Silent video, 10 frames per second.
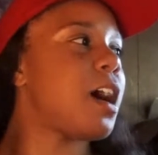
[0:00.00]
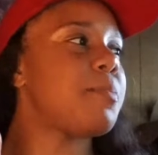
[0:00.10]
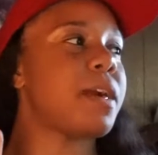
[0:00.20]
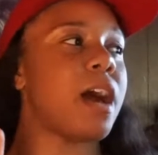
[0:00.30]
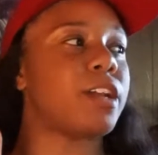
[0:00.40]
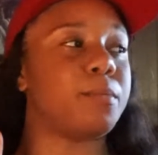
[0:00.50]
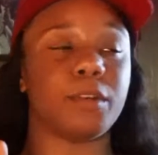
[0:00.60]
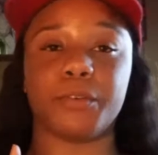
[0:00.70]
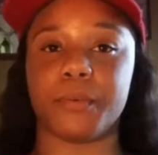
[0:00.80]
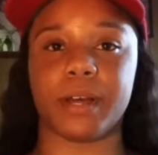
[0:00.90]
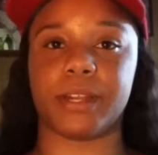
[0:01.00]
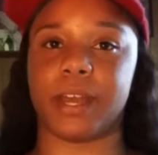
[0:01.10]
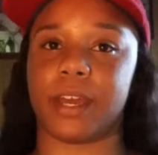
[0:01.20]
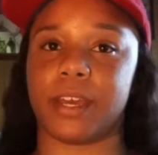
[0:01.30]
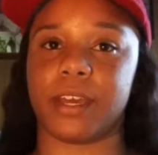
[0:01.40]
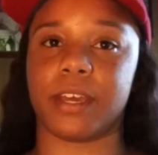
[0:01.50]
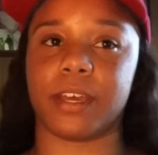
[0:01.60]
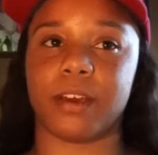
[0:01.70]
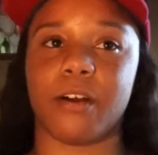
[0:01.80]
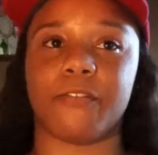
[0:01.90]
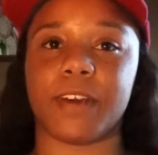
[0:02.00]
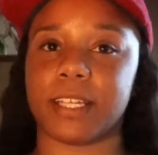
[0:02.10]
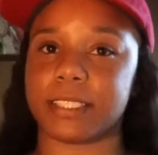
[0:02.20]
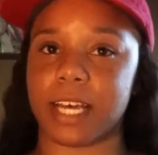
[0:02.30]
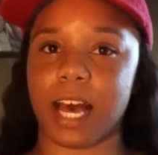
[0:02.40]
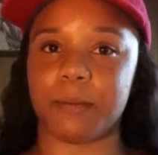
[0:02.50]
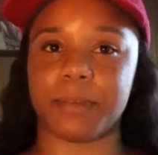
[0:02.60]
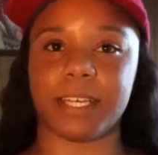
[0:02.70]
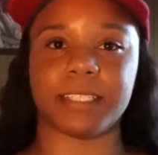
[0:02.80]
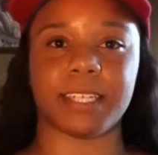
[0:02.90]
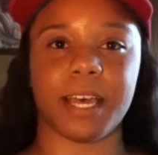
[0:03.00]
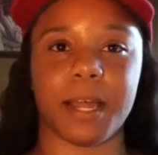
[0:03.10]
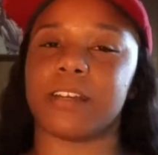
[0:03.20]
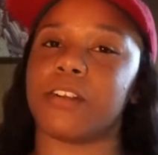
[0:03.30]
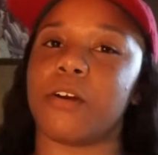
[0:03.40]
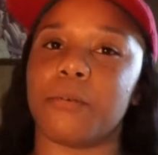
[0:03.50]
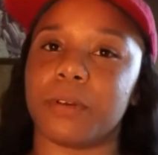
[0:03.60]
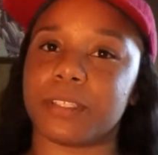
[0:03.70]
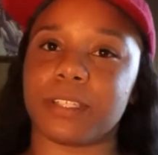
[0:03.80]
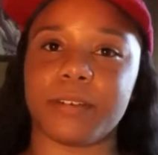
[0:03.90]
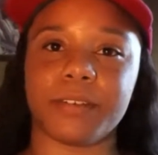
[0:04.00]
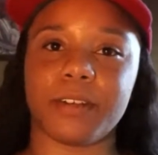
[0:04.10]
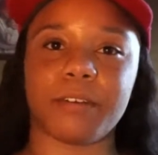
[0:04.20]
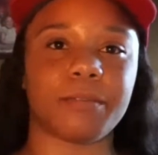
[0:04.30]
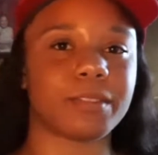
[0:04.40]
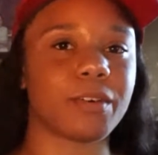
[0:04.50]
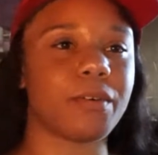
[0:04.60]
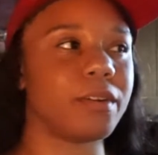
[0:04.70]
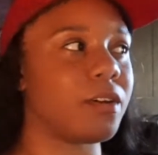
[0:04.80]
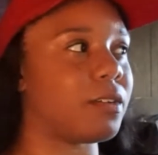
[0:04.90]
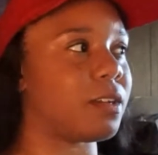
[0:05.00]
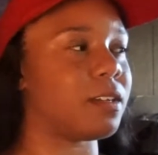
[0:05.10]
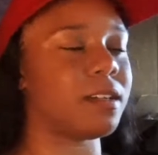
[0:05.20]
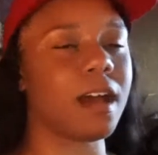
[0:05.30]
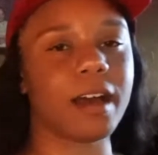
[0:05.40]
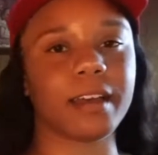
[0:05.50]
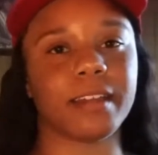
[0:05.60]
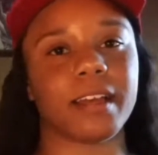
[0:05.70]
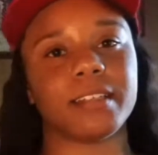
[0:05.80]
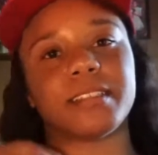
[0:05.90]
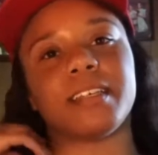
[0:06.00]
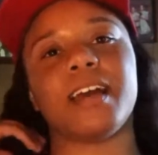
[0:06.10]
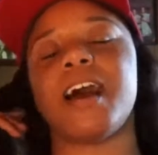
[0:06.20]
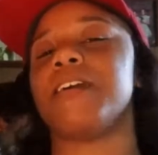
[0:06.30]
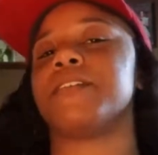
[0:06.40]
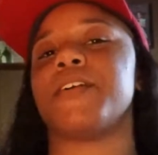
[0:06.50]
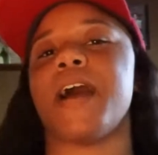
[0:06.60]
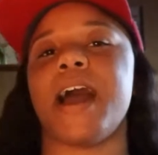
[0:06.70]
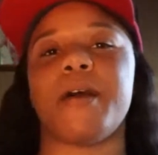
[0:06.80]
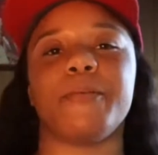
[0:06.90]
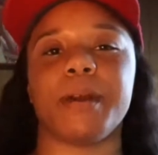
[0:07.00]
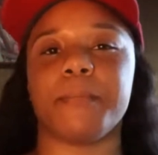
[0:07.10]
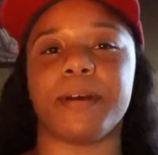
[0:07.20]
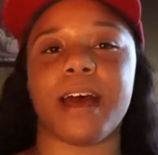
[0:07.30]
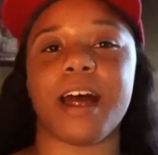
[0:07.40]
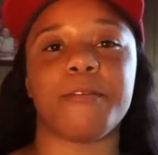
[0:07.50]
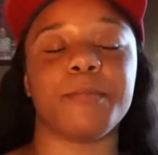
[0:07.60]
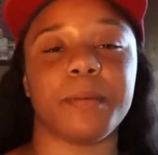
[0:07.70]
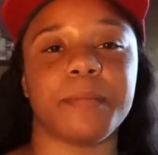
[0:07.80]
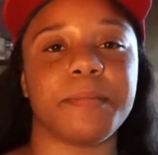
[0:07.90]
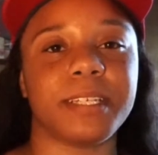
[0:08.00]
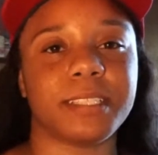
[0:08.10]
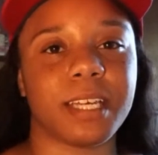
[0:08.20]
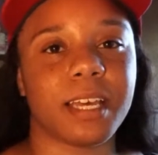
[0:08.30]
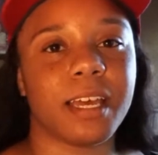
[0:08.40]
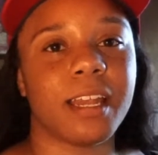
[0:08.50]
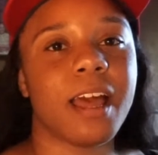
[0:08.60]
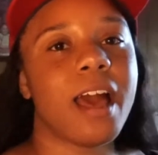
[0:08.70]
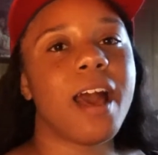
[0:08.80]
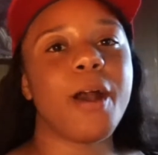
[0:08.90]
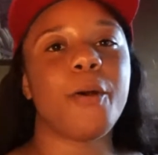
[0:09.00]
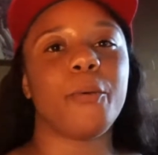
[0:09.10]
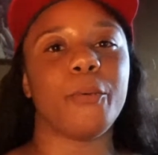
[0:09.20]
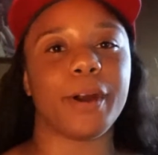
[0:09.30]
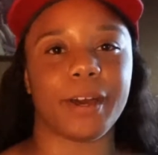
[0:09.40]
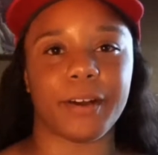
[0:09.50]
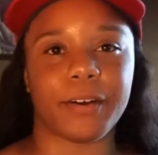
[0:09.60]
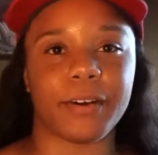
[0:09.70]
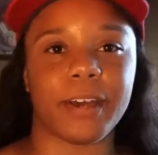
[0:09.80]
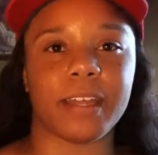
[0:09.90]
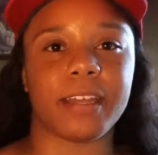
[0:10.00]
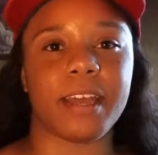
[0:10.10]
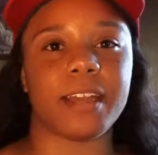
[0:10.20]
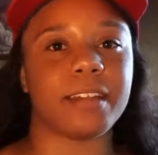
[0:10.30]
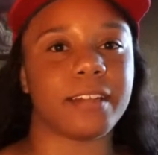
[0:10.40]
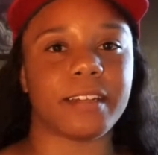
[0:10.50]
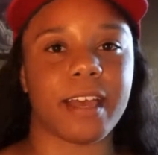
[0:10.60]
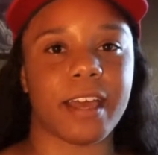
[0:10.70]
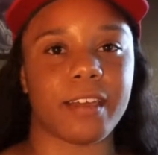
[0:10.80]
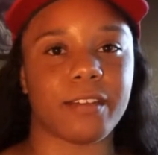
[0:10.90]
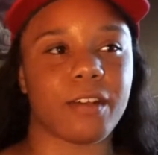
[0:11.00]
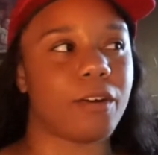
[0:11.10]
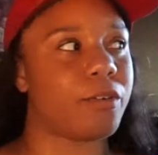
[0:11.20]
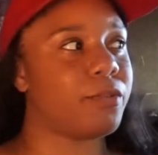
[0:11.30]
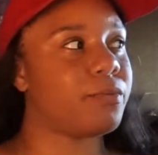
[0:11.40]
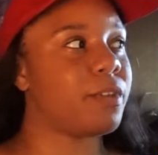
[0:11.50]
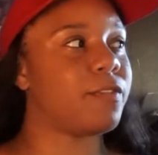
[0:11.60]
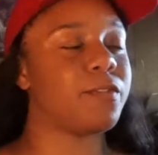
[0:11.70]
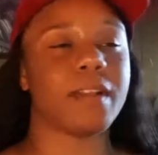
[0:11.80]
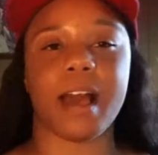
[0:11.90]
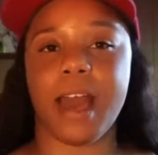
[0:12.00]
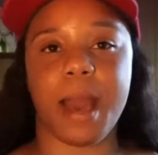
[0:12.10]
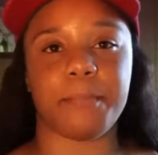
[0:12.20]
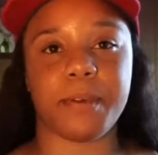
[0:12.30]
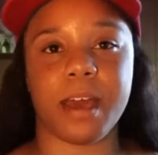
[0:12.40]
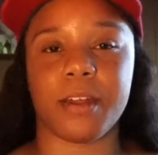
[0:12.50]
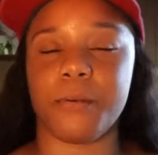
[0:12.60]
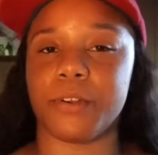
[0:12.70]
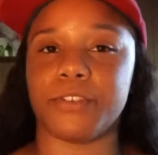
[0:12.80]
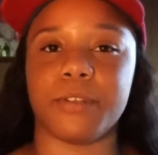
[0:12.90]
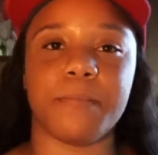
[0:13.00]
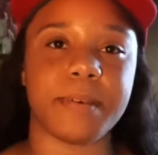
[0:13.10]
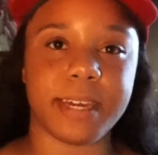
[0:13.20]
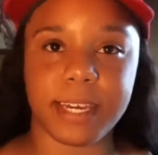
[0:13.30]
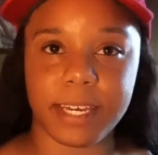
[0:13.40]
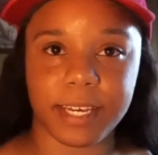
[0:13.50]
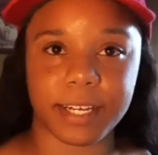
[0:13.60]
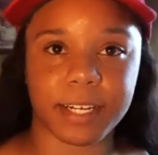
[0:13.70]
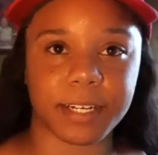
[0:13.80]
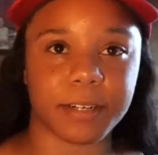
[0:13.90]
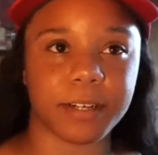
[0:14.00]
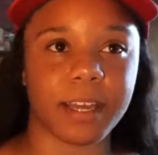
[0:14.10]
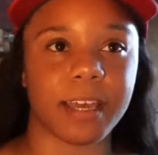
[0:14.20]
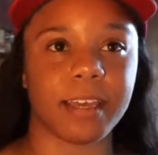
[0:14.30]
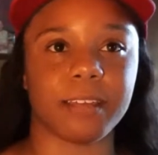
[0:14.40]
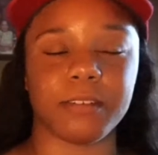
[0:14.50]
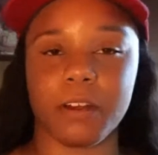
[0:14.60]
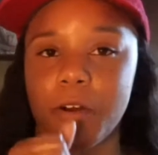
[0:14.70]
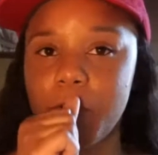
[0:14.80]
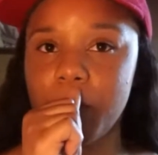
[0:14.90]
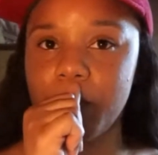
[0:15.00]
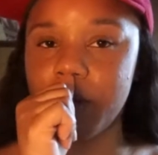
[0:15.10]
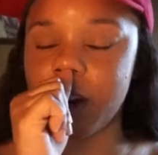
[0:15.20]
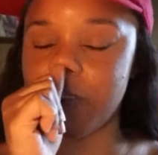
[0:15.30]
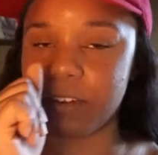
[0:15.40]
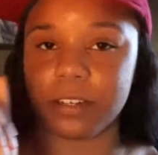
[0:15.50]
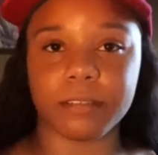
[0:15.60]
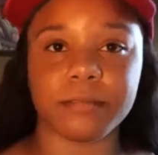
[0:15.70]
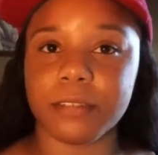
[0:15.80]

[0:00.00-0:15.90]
me out the blue one day on FaceTime, and he said, you know, what's up, you know, what's going on, da da da. And I said, I don't know how it went, but I remember me saying, well, at the end of the day, you know, if you're not happy, I don't want you to be here. And, you know, whatever,